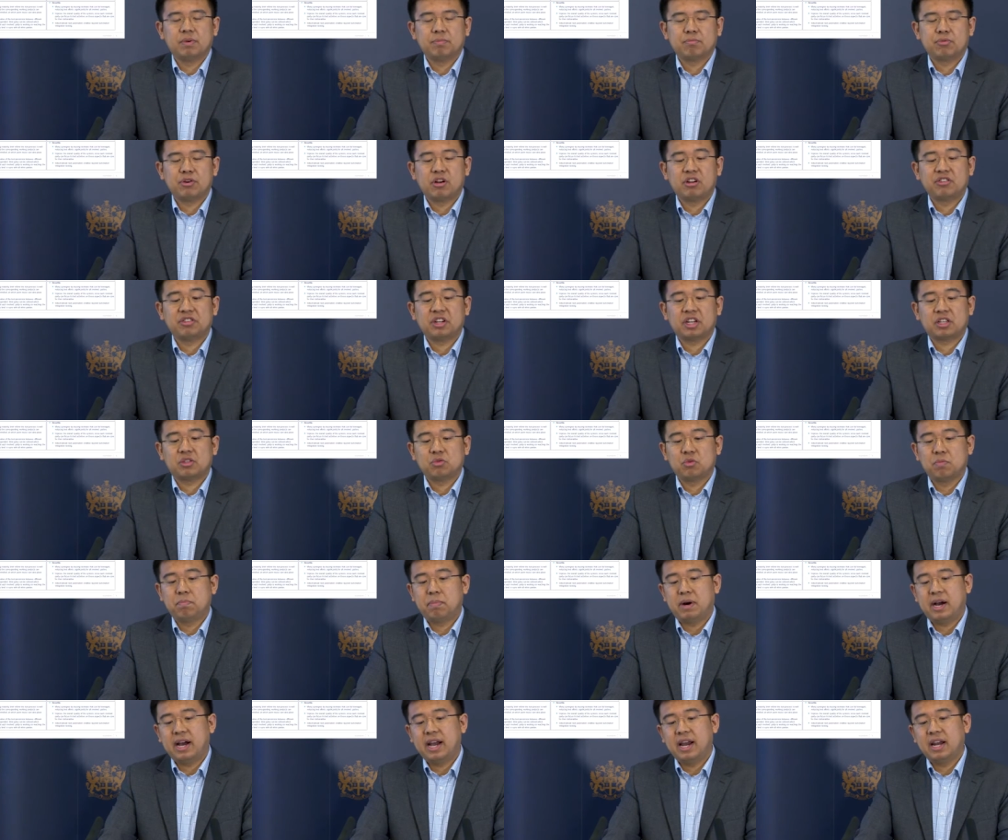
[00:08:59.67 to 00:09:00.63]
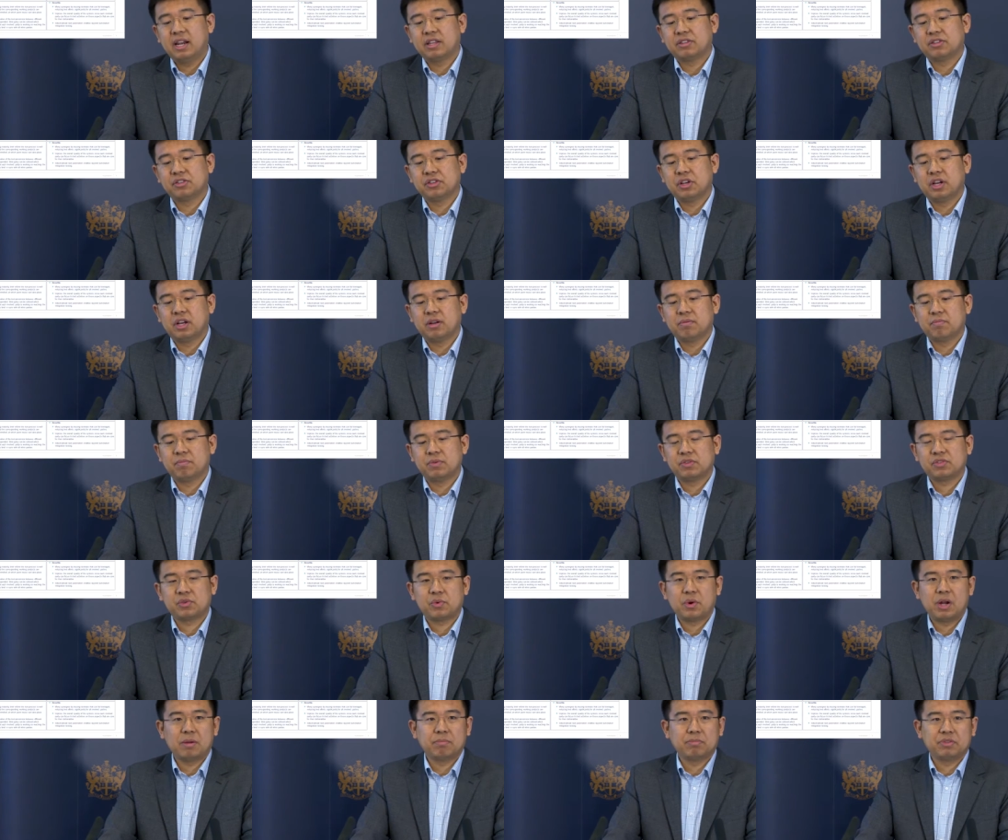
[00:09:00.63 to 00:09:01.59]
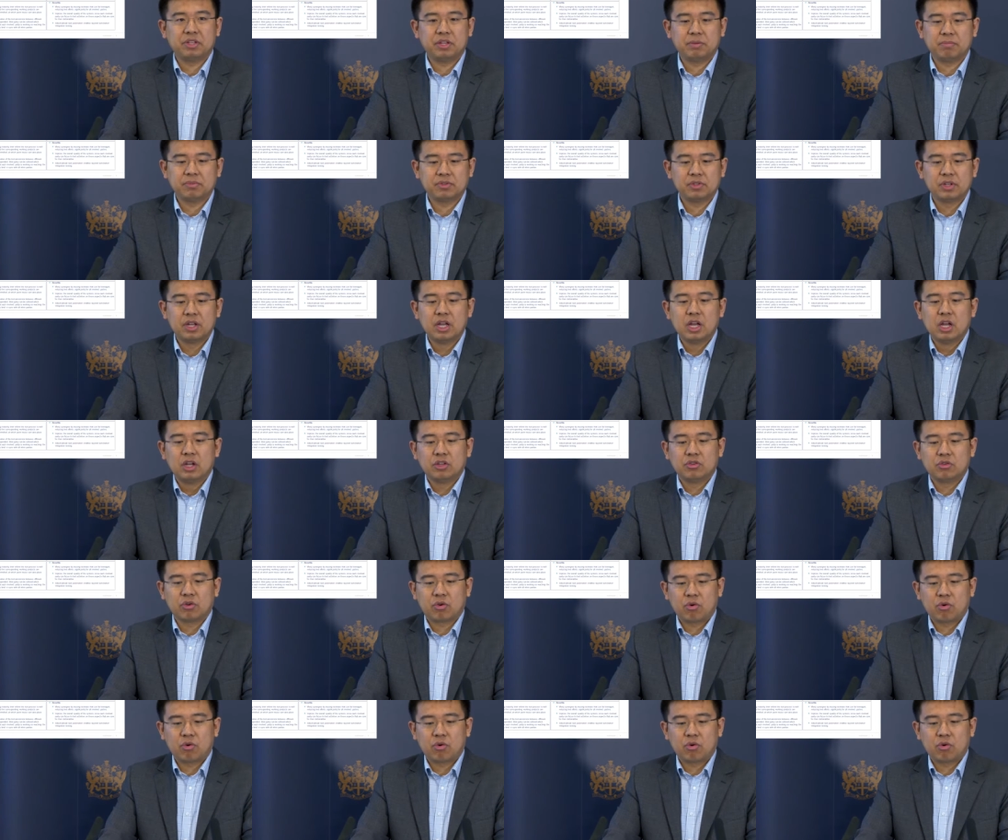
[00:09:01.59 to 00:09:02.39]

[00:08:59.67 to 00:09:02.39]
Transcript: project or pilot um, Scrum teams to